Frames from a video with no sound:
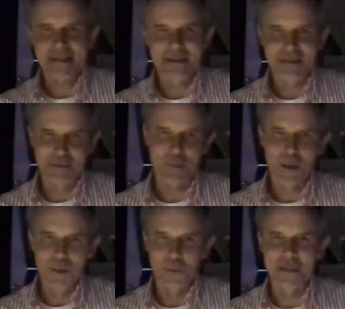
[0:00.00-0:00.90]
the
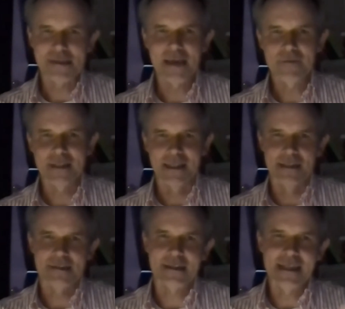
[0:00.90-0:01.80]
problem with safety is
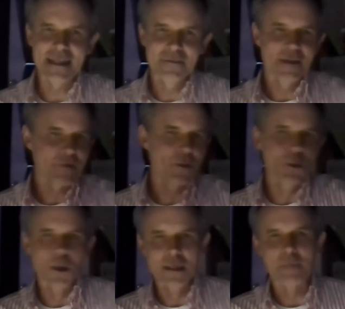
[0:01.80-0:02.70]
that even if you do
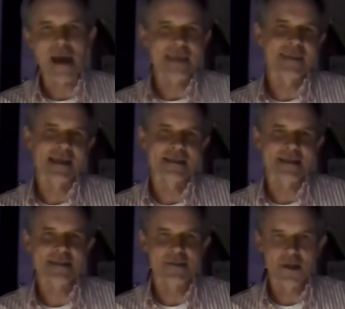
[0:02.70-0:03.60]
all the bad things
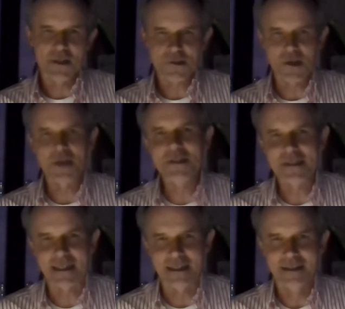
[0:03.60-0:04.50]
it's not a
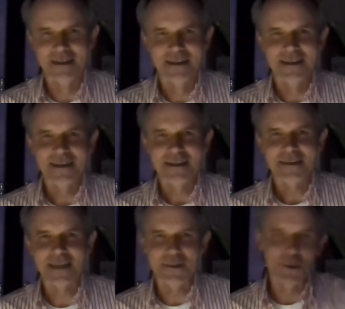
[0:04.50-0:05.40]
certainty
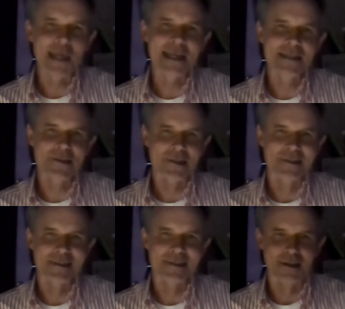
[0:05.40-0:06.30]
that you get
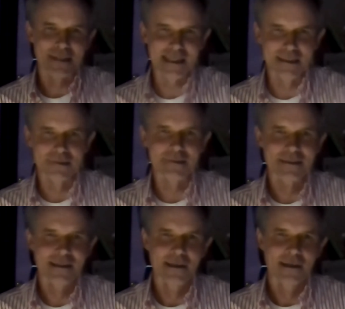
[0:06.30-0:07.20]
injured or killed
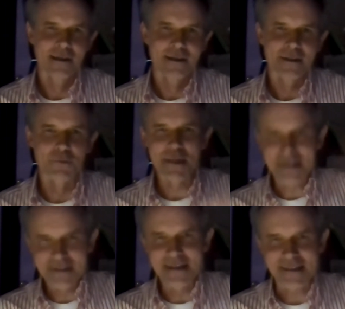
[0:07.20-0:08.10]
the risk
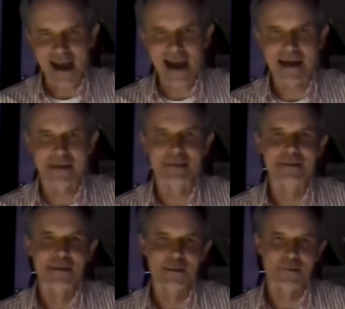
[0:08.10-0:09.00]
is just higher
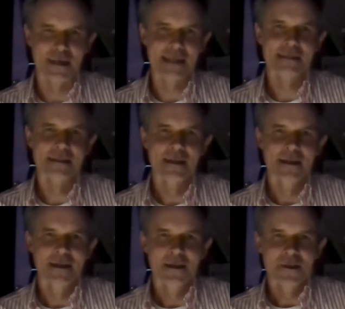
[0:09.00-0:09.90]
right
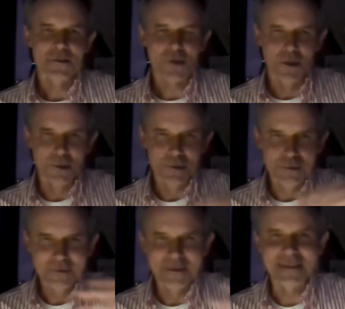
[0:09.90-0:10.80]

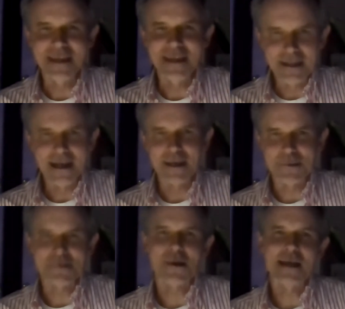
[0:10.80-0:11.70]
so the thing that i
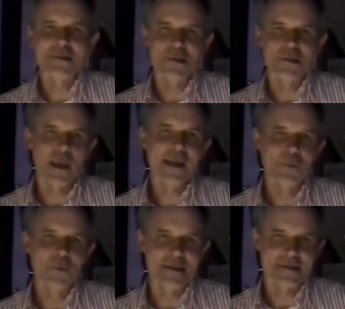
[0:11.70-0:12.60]
was trying to explain
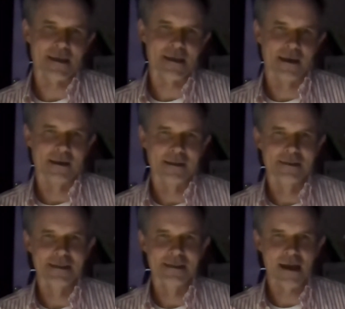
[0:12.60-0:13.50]
with this uh,
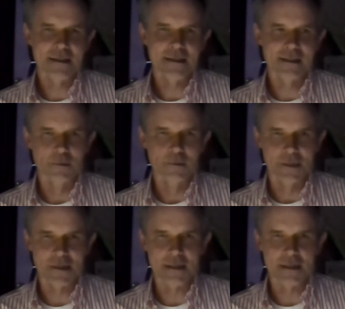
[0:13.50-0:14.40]
this article
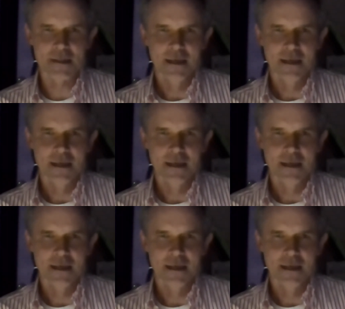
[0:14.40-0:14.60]
was that